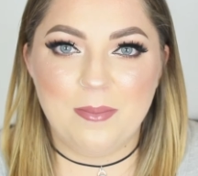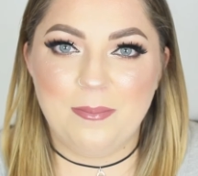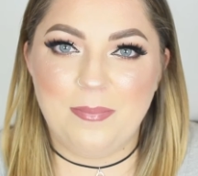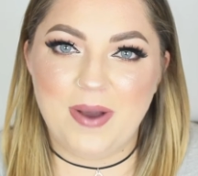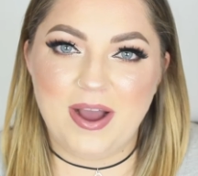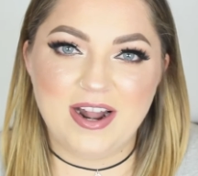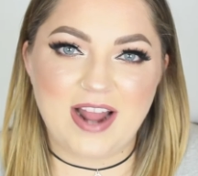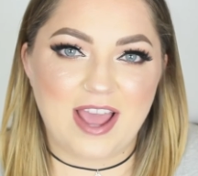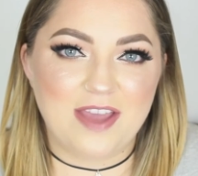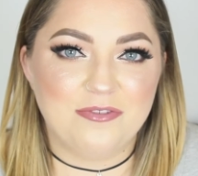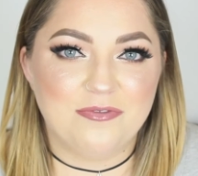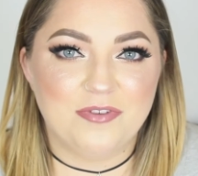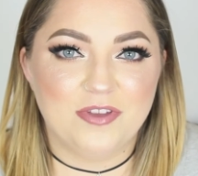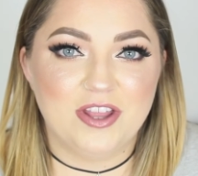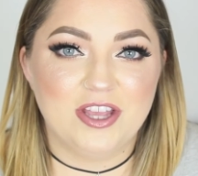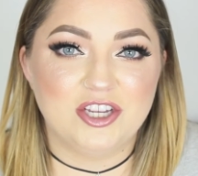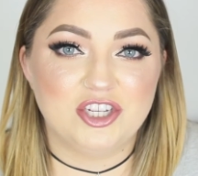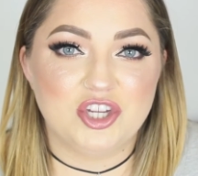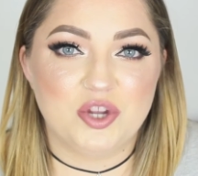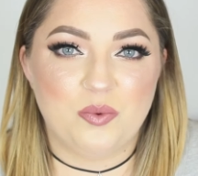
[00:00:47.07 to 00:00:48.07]
But I
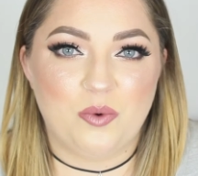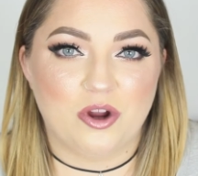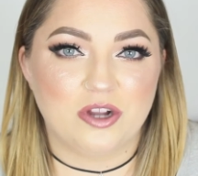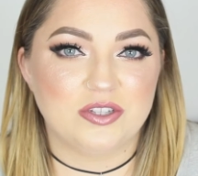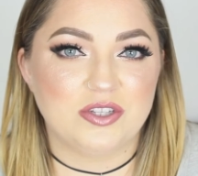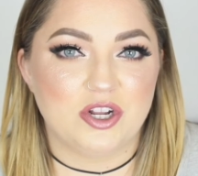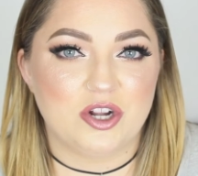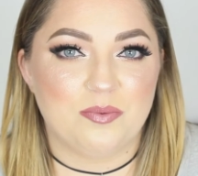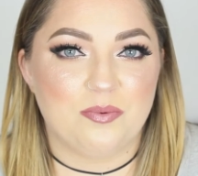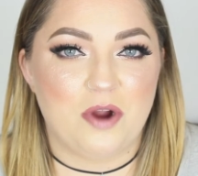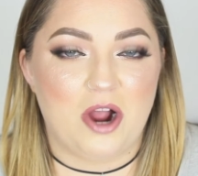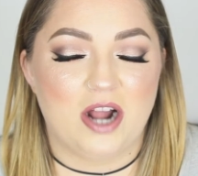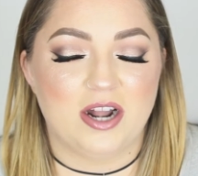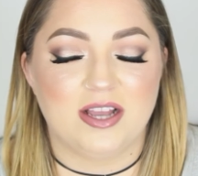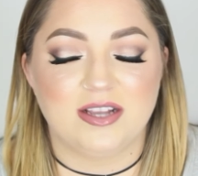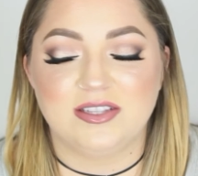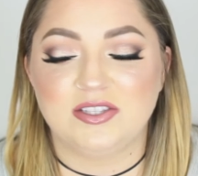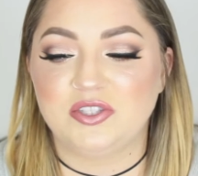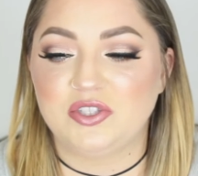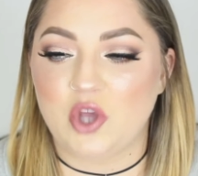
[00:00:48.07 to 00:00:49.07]
feel like she works on her
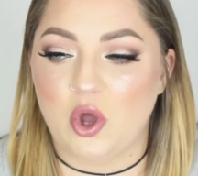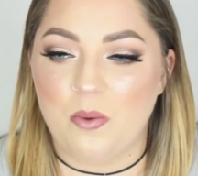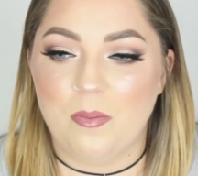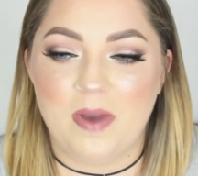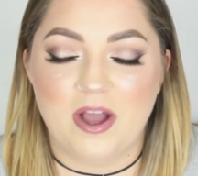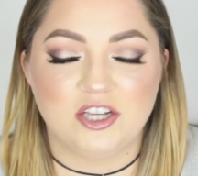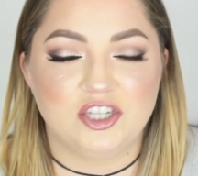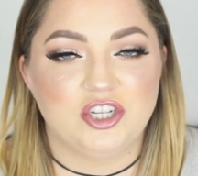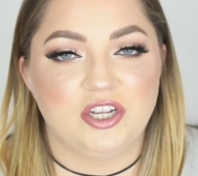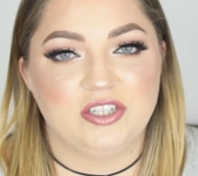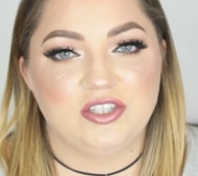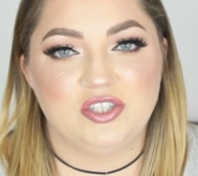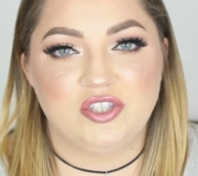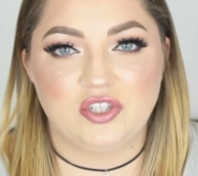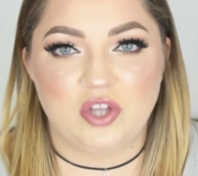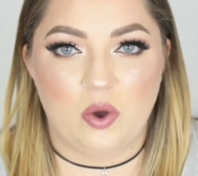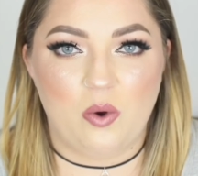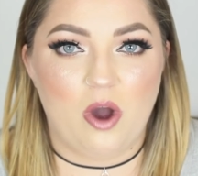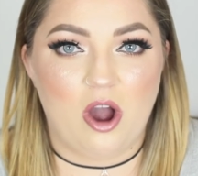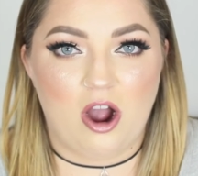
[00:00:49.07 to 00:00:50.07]
products so much and
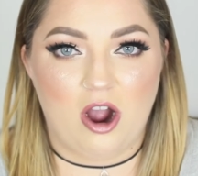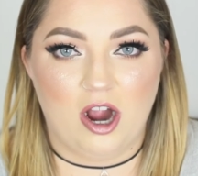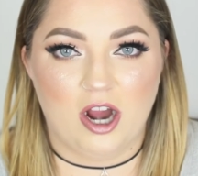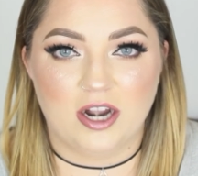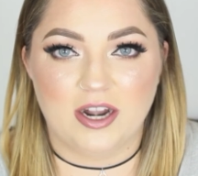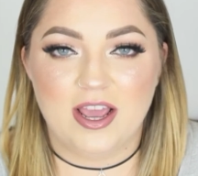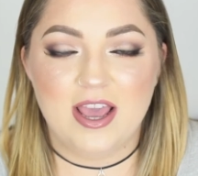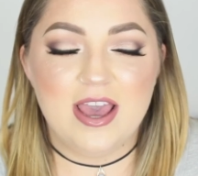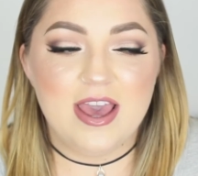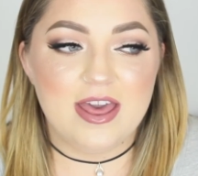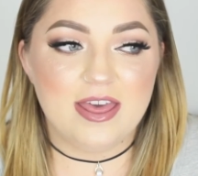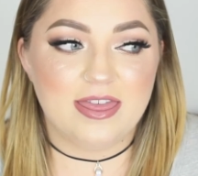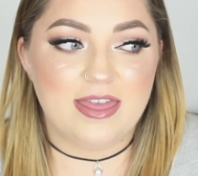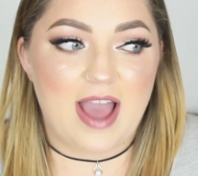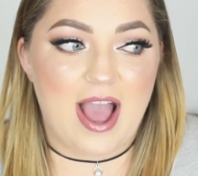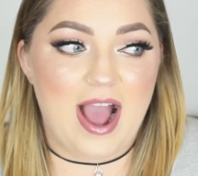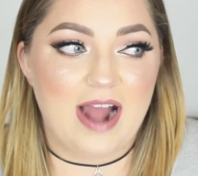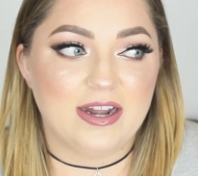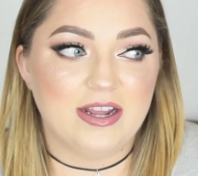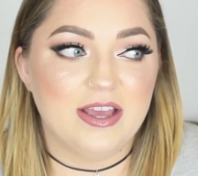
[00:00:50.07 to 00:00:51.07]
so hard
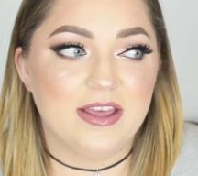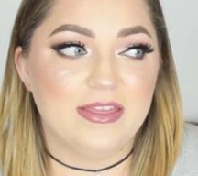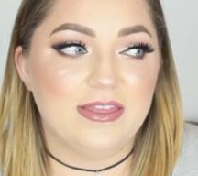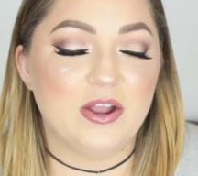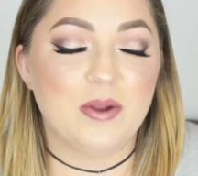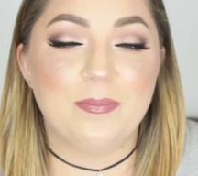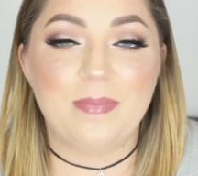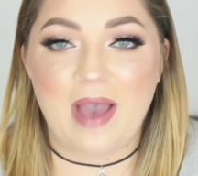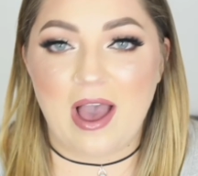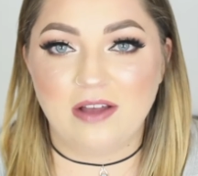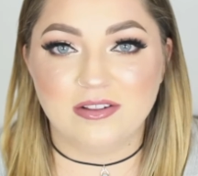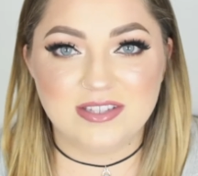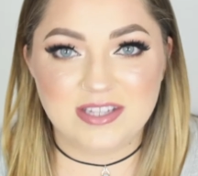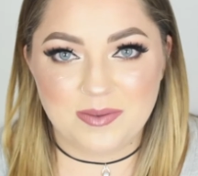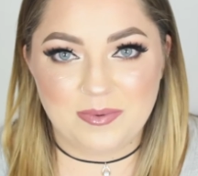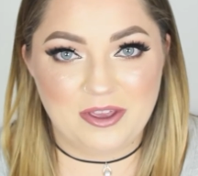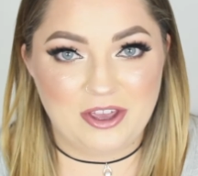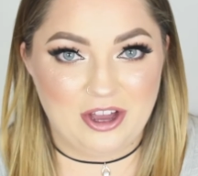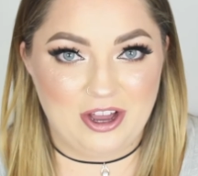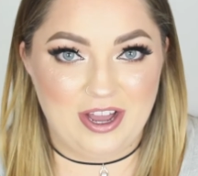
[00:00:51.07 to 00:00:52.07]
that they're bound
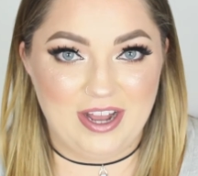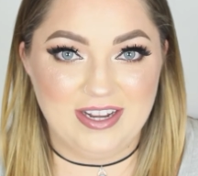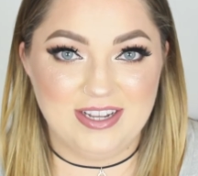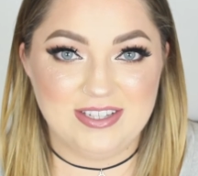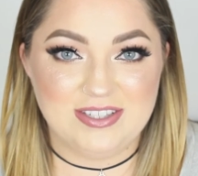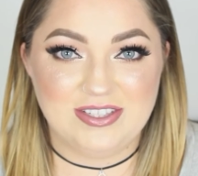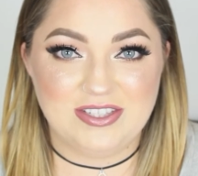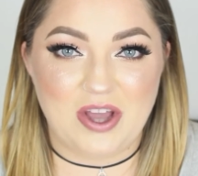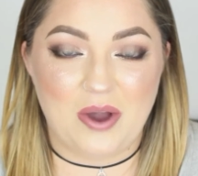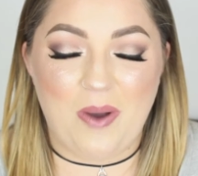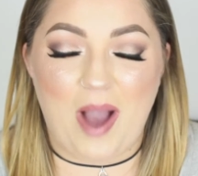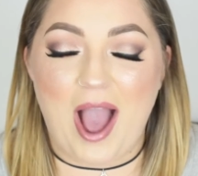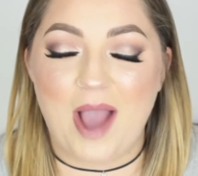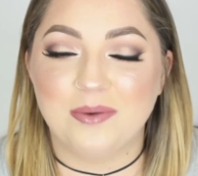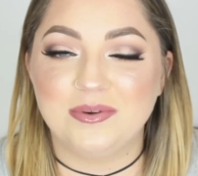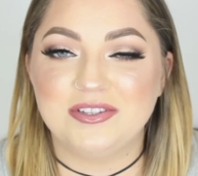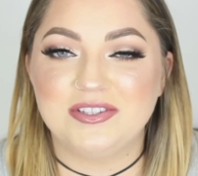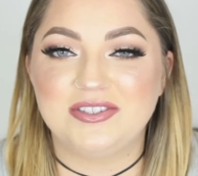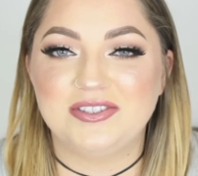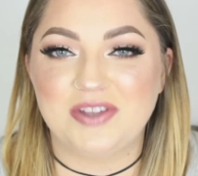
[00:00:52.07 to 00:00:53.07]
to be good. So
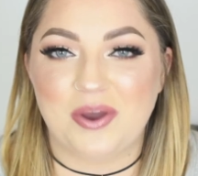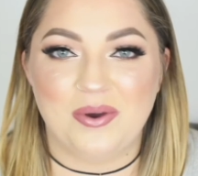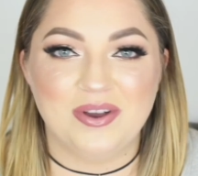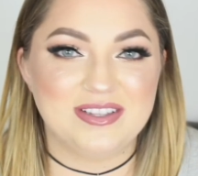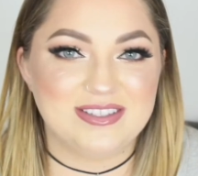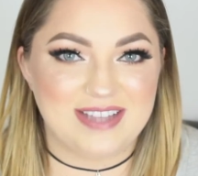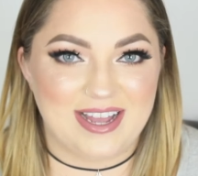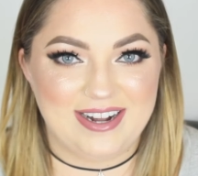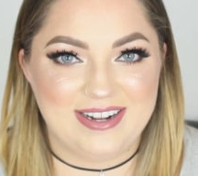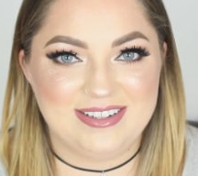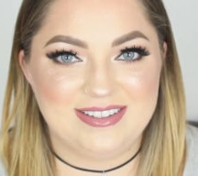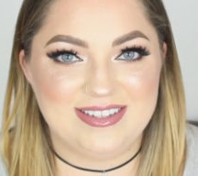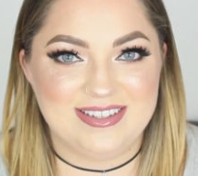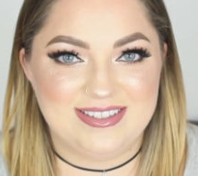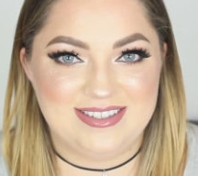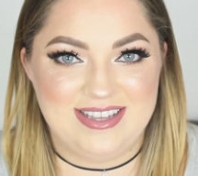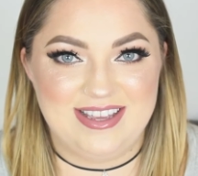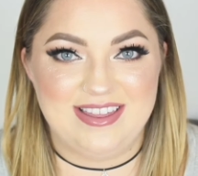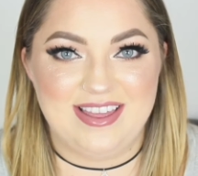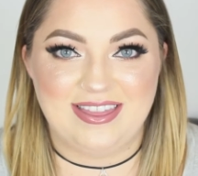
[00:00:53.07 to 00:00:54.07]
I was so excited to
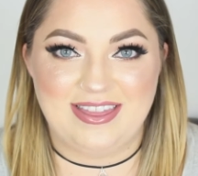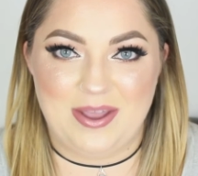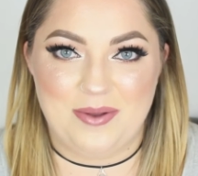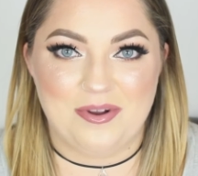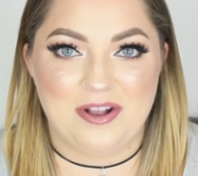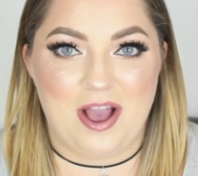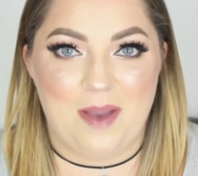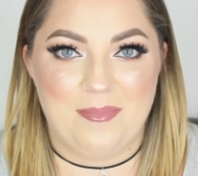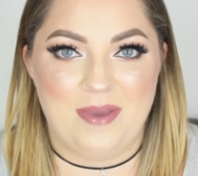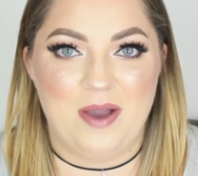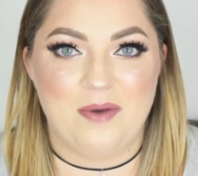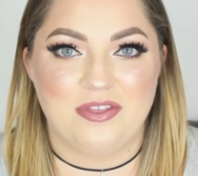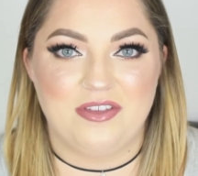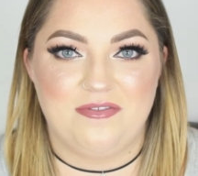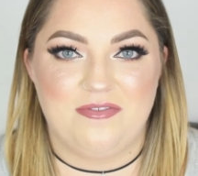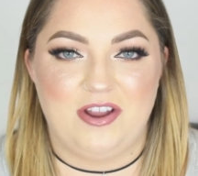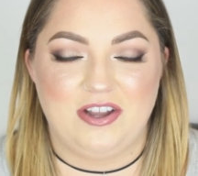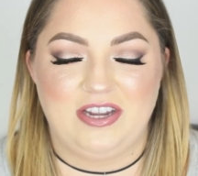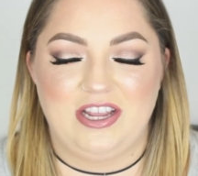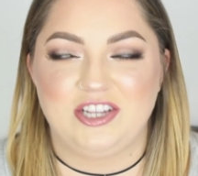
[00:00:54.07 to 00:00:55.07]
see that they were coming out
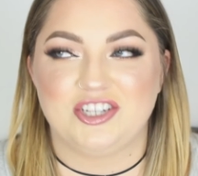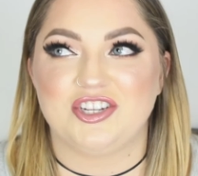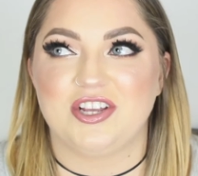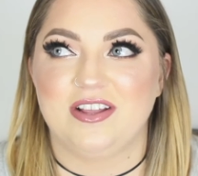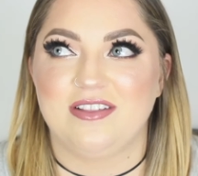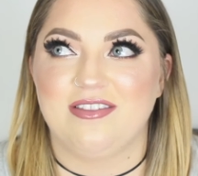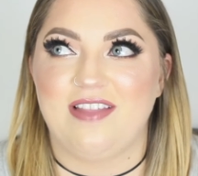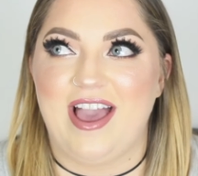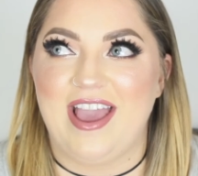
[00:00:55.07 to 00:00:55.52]
with a foundation.